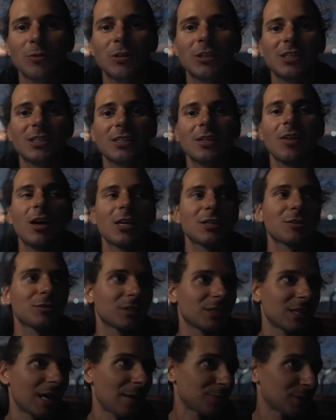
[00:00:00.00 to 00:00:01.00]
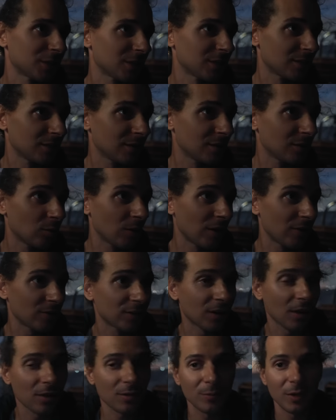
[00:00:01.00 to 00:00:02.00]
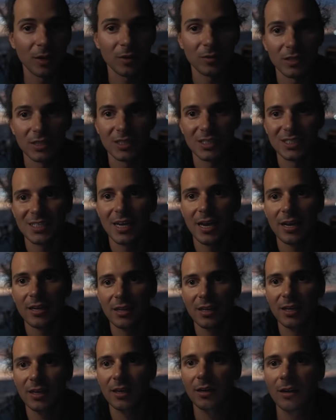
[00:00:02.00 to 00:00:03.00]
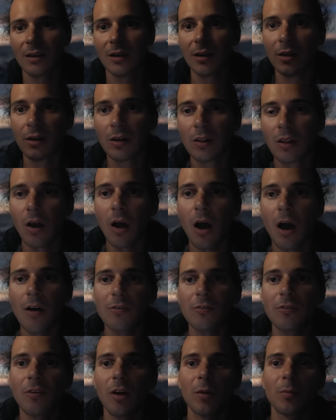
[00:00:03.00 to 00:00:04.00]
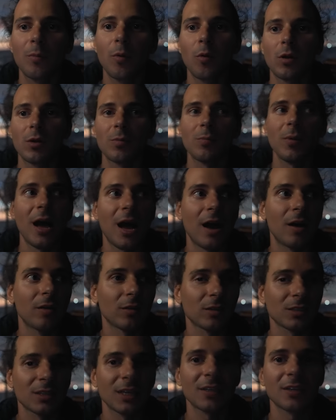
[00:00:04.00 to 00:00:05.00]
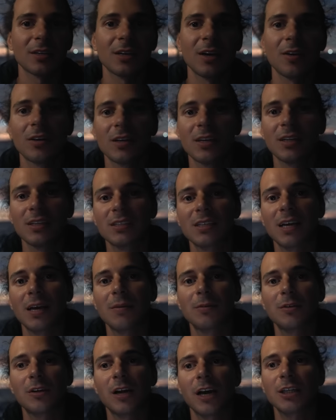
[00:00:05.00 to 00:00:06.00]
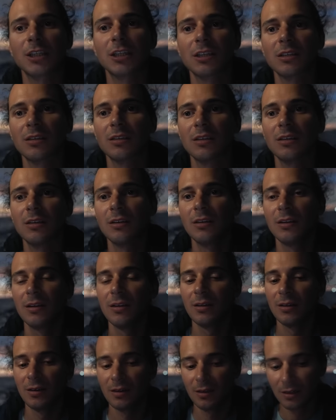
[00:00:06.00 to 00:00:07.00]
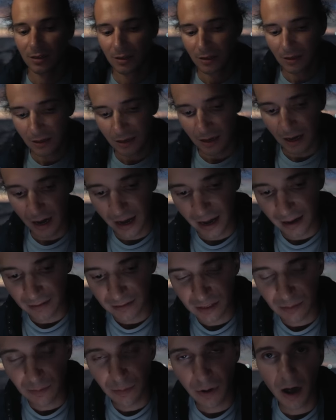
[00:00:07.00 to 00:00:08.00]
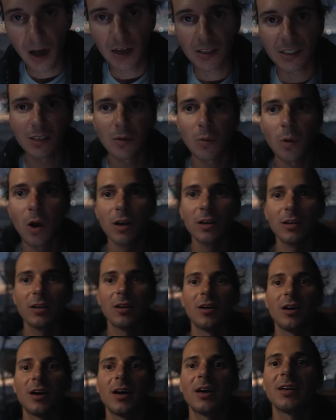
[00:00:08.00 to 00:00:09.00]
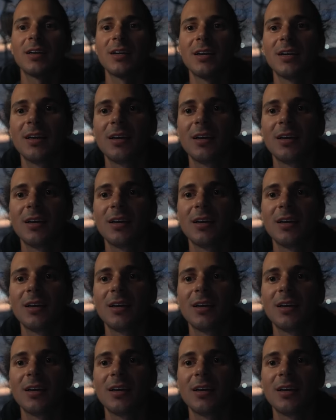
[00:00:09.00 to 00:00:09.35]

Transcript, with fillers: We just lost reception. We have another boat that's sailing off of our port bow. Looks like they're going in the same direction. I have some pasta water on.